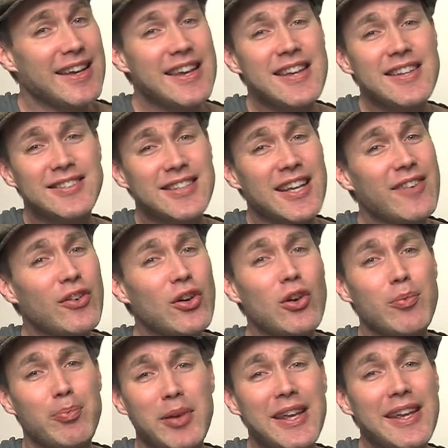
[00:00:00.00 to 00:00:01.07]
E seven
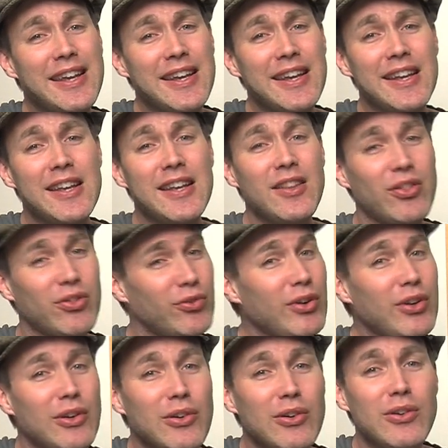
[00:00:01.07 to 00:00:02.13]
will be
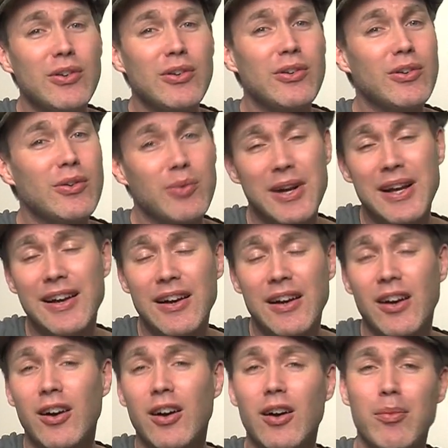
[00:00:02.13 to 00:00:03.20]
through.
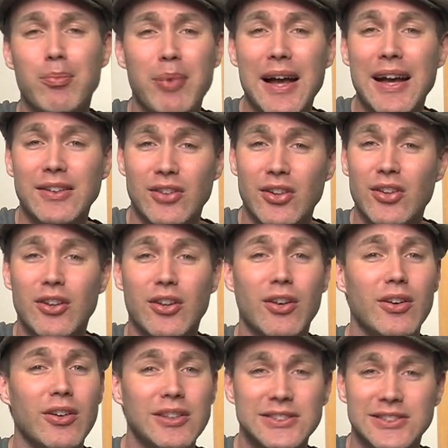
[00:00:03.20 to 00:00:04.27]
Well, back to the
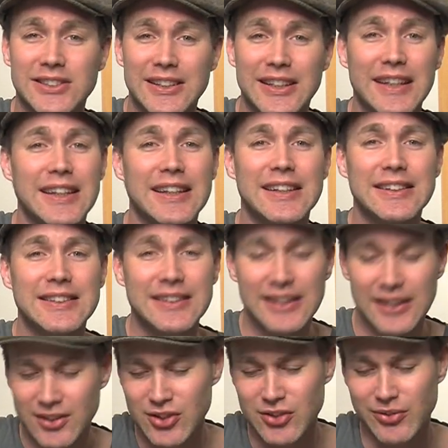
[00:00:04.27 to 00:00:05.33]
chorus again.
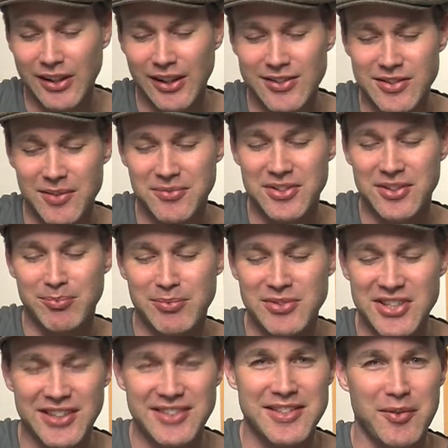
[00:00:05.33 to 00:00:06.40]
Just realised I'm
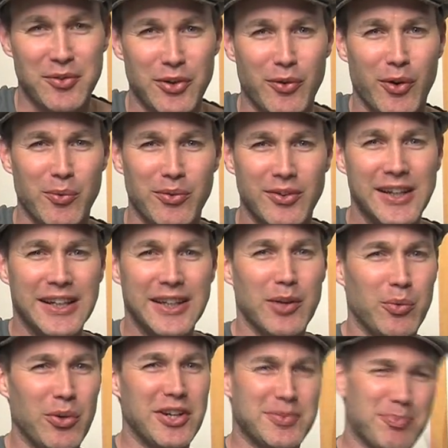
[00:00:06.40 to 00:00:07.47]
singing some of the wrong
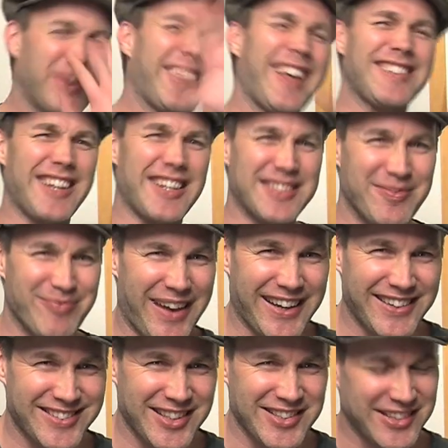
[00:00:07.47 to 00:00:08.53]
words, but that doesn't
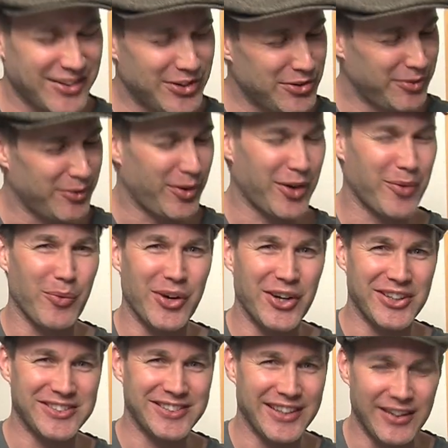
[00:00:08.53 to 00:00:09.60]
matter, does it? Who? What are
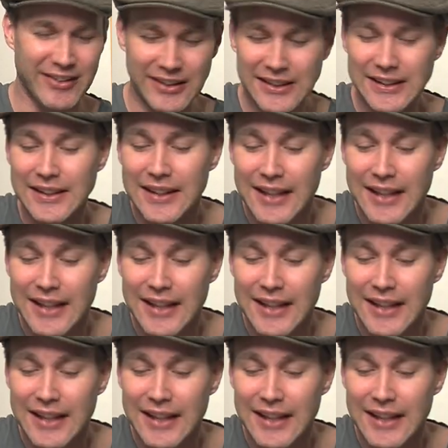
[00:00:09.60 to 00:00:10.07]
words, you know?